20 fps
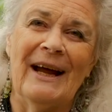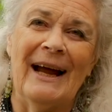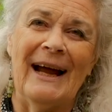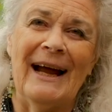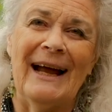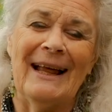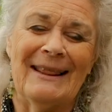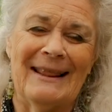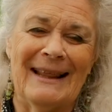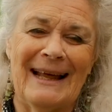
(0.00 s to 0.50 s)

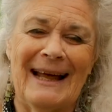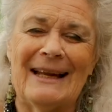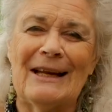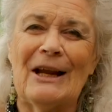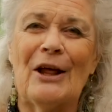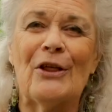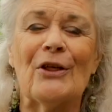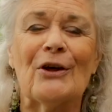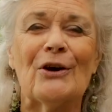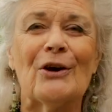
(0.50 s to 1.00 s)
And
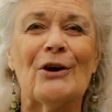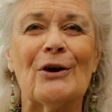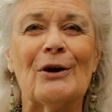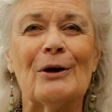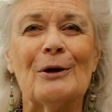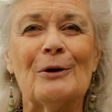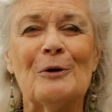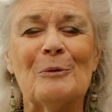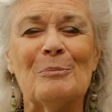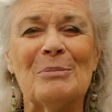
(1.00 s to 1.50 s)
then the
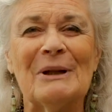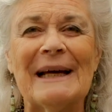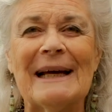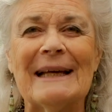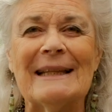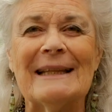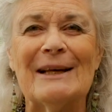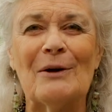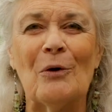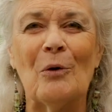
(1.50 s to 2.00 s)
girl who
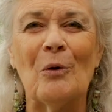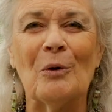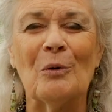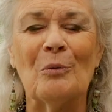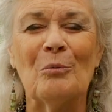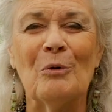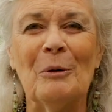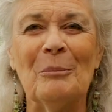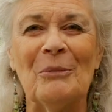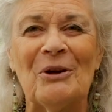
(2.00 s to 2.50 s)
played the
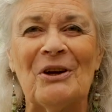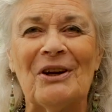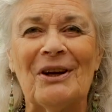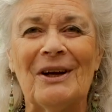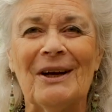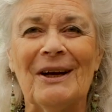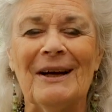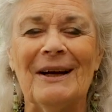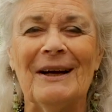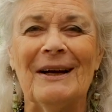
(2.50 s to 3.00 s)
old woman
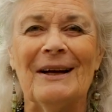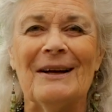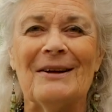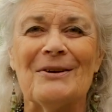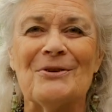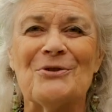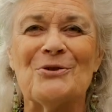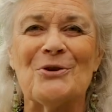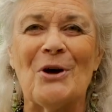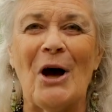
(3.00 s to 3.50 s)

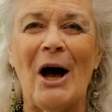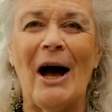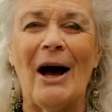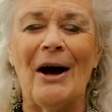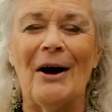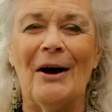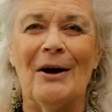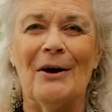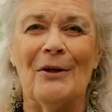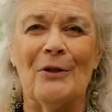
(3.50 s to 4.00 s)

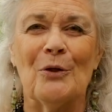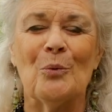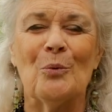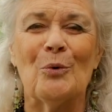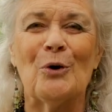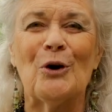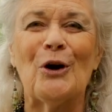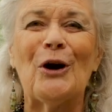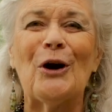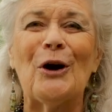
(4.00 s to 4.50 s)
saw the
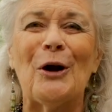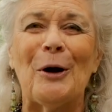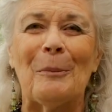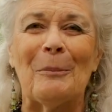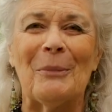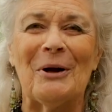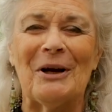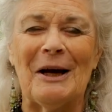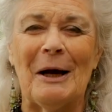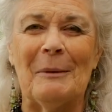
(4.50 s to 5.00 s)

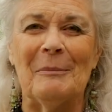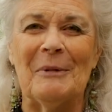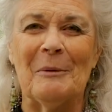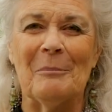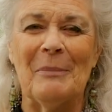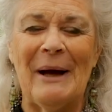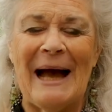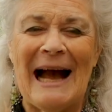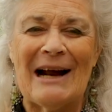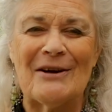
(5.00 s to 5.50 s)
worm coming
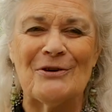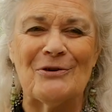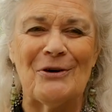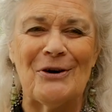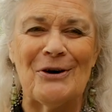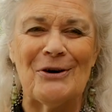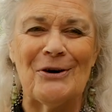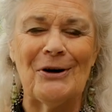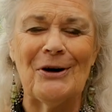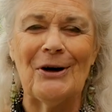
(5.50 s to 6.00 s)
back
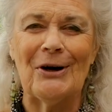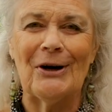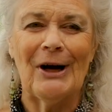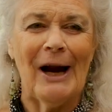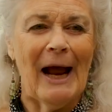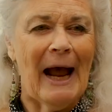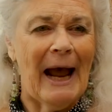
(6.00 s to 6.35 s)
toward her,